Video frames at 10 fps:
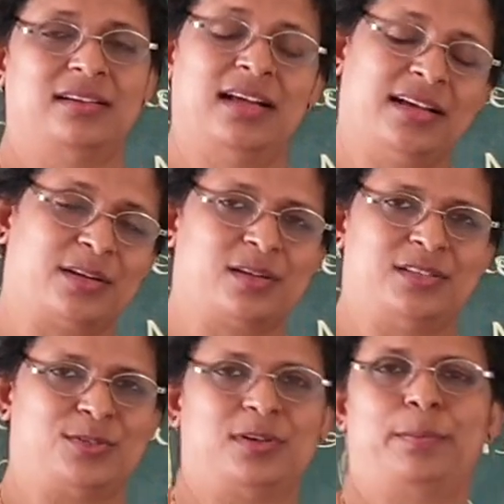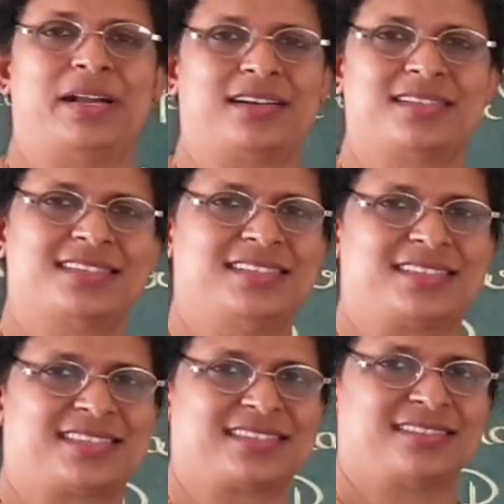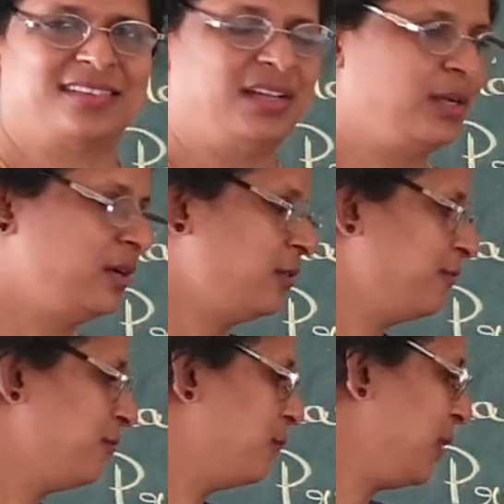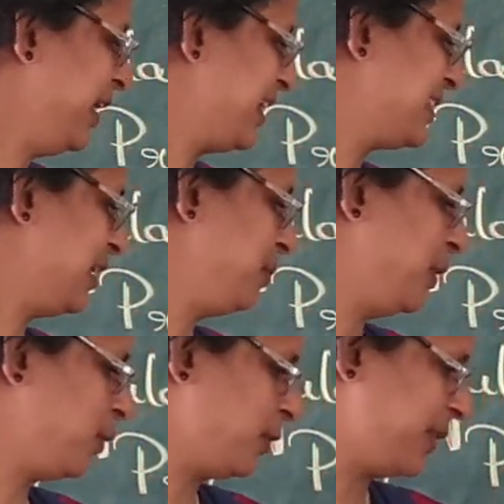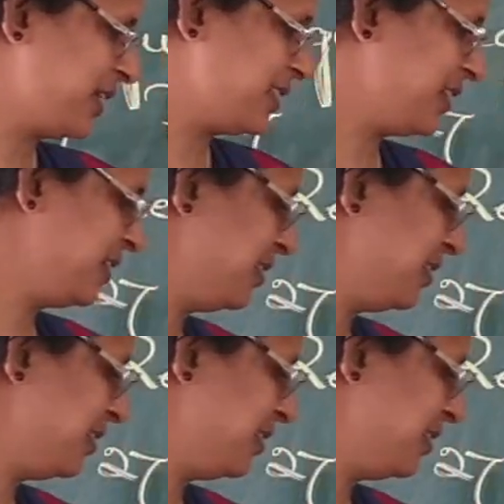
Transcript: agricultural practices? One example what we can say